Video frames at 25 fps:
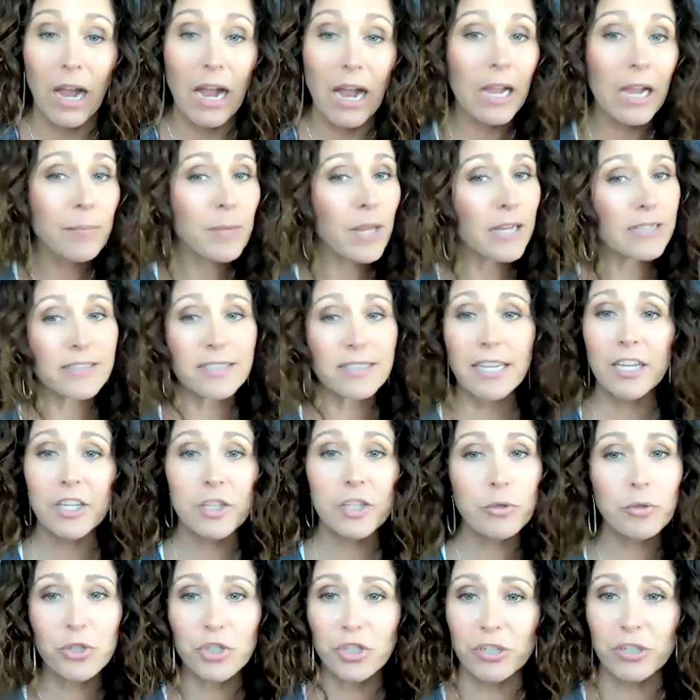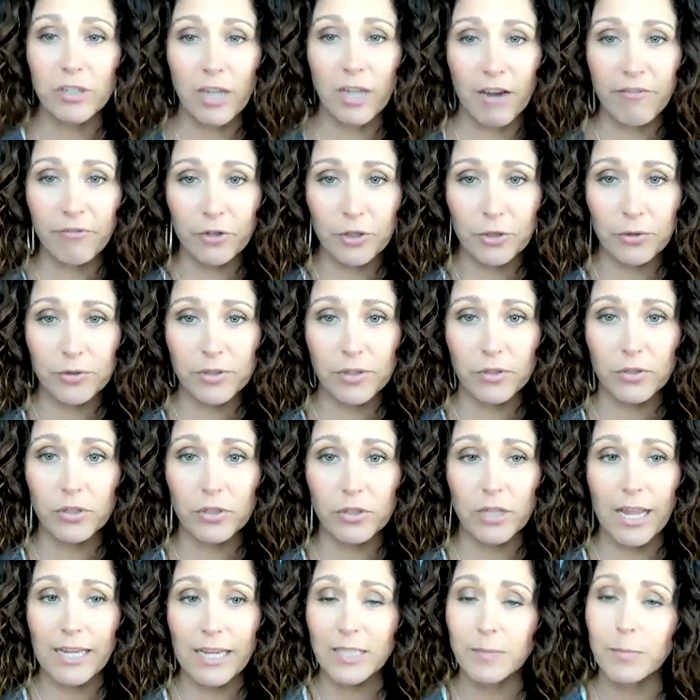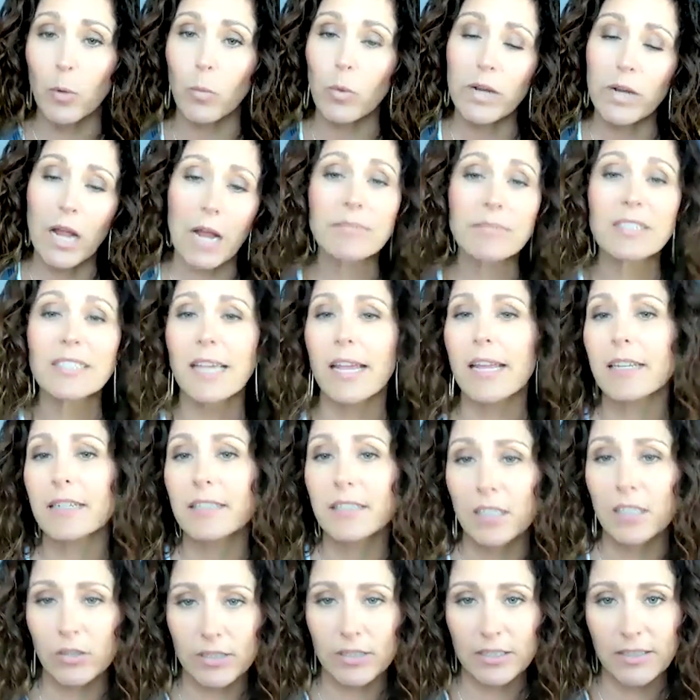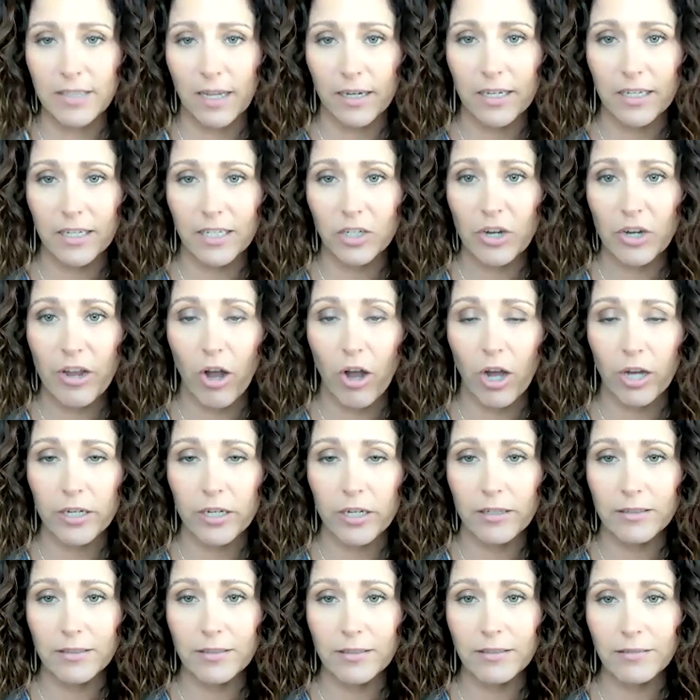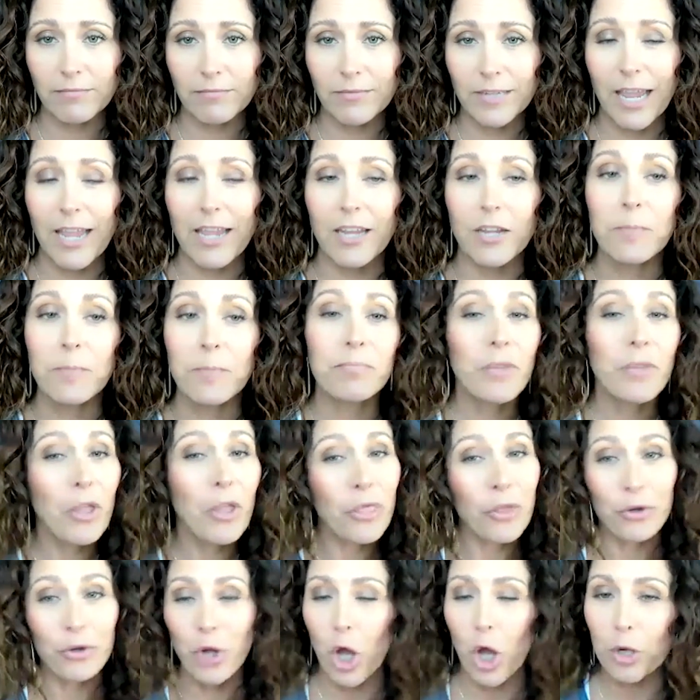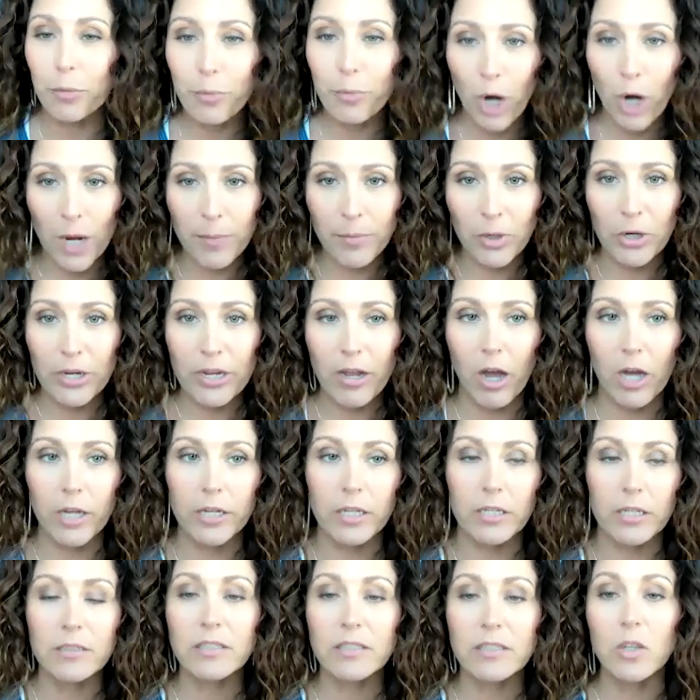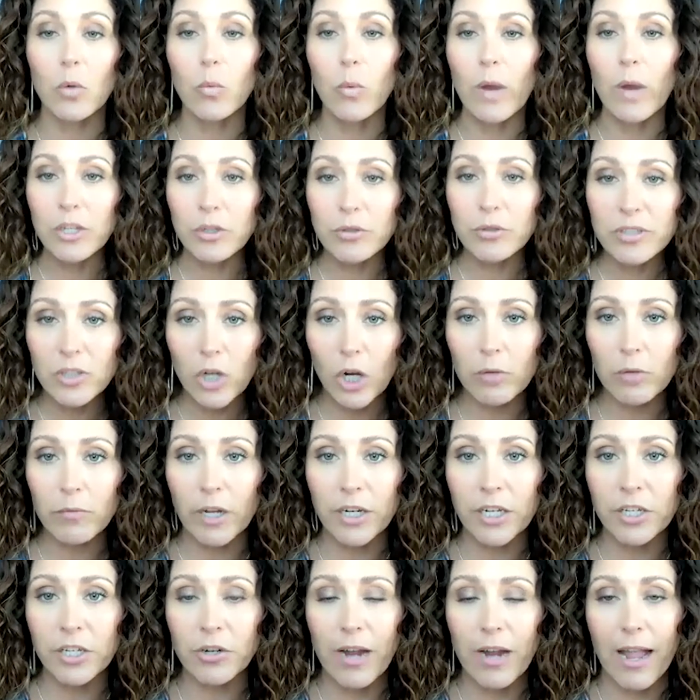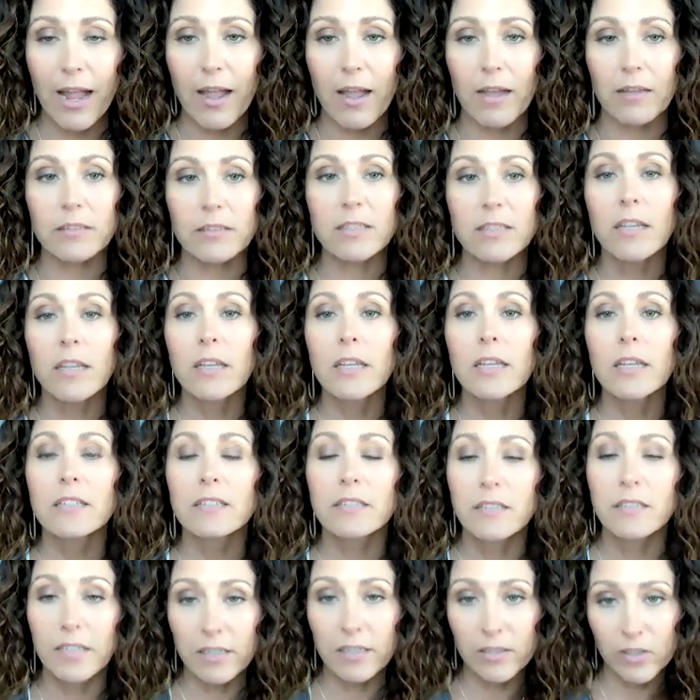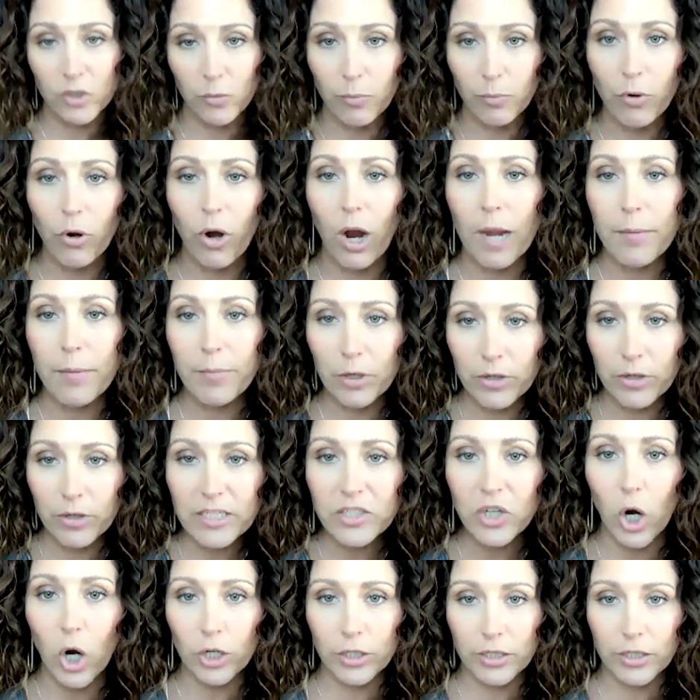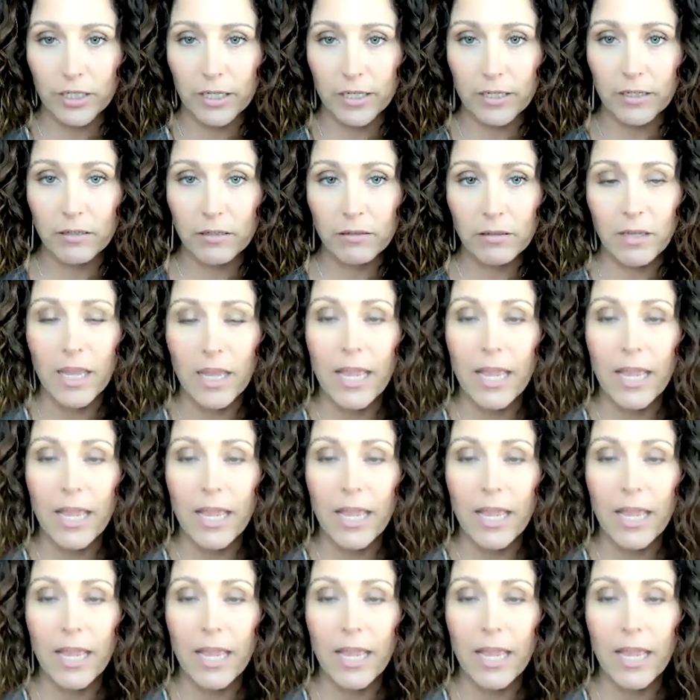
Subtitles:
I'm not saying you shouldn't ever use lookalikes, but what I'm saying is they're a secondary audience, okay? They're not a primary audience. So when you start running your ads, stick to primary targeting.